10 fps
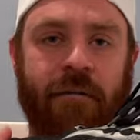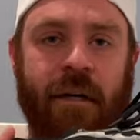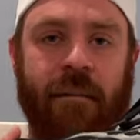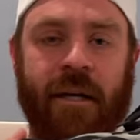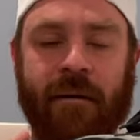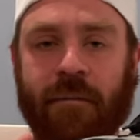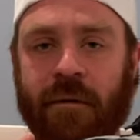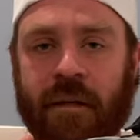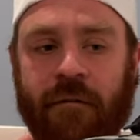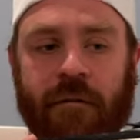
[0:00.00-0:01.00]
him. I didn't
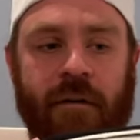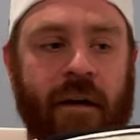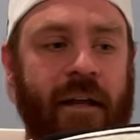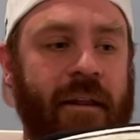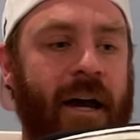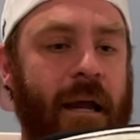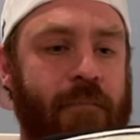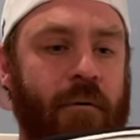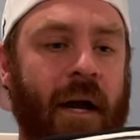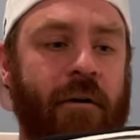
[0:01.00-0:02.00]
believe uh, the hype
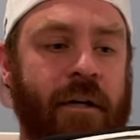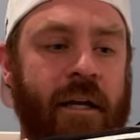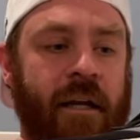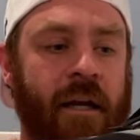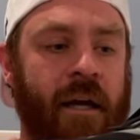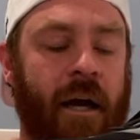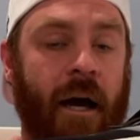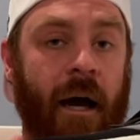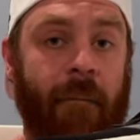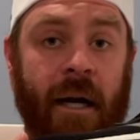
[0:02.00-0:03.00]
around it,
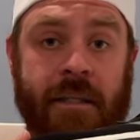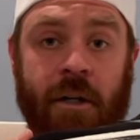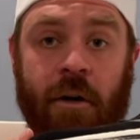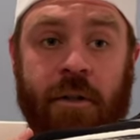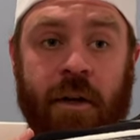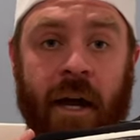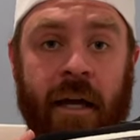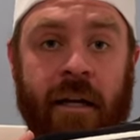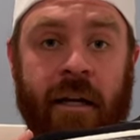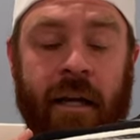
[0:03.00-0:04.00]
uh, but I started
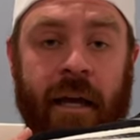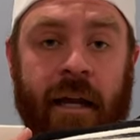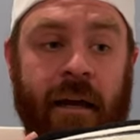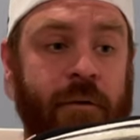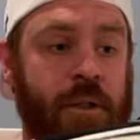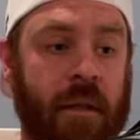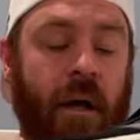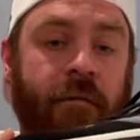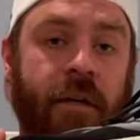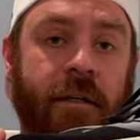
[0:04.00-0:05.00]
trying it and I just
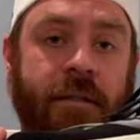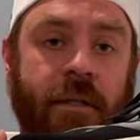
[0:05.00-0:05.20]
loved it.